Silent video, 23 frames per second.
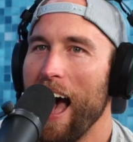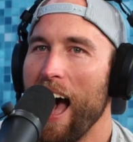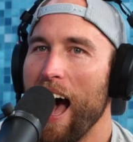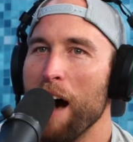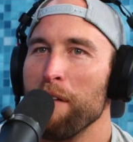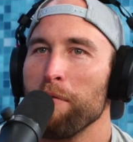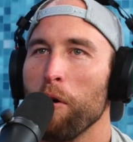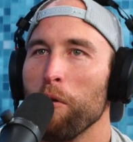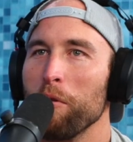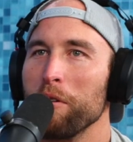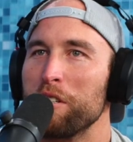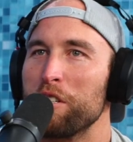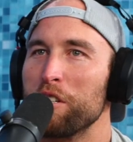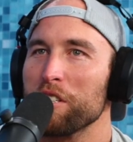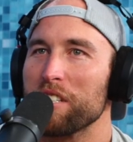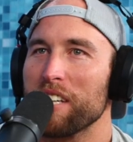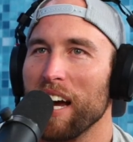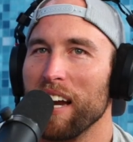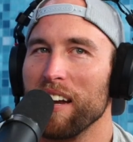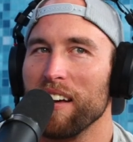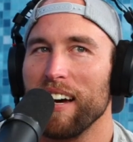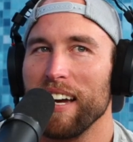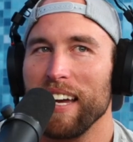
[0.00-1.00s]
I'm always just
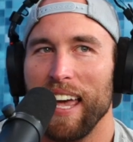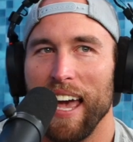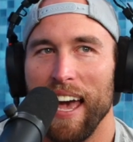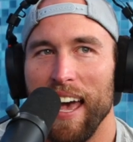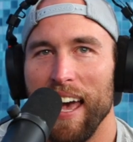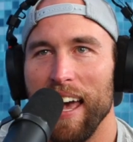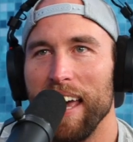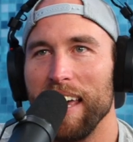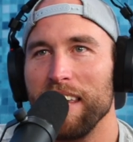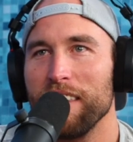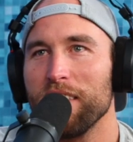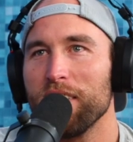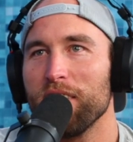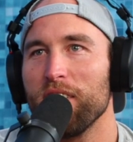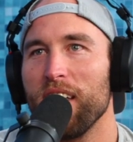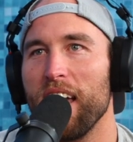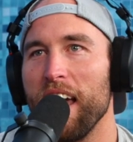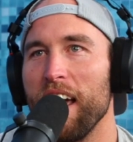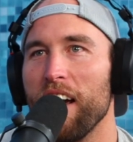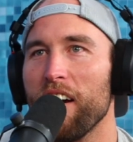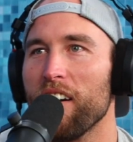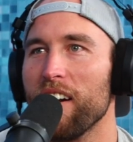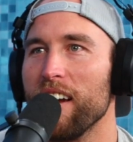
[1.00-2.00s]
kind of like, hey,
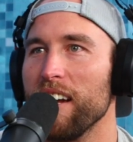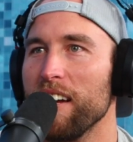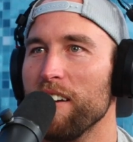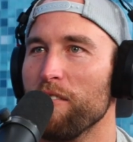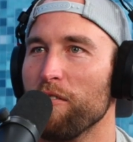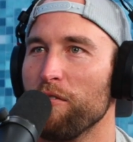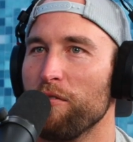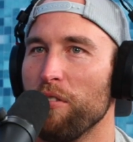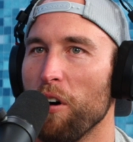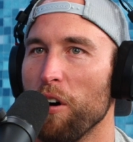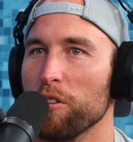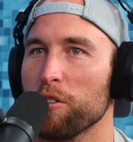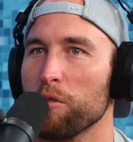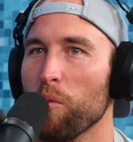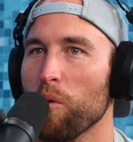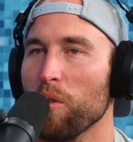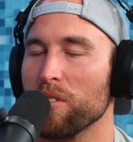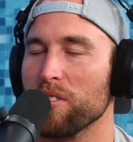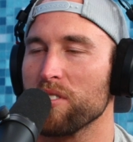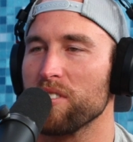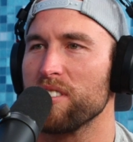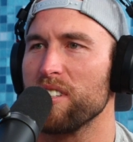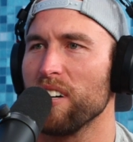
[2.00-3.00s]
Harry,
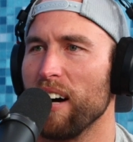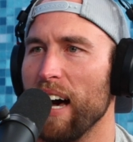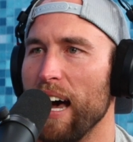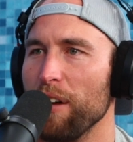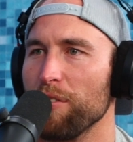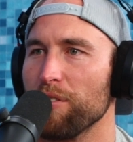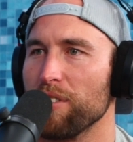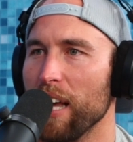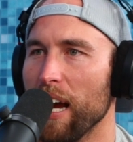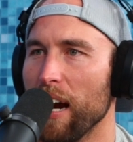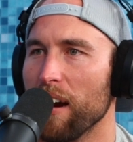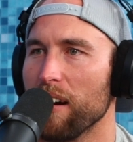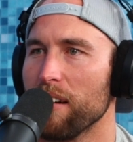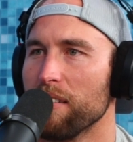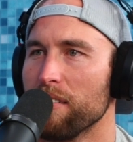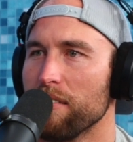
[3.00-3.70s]
Voldemort's still out there.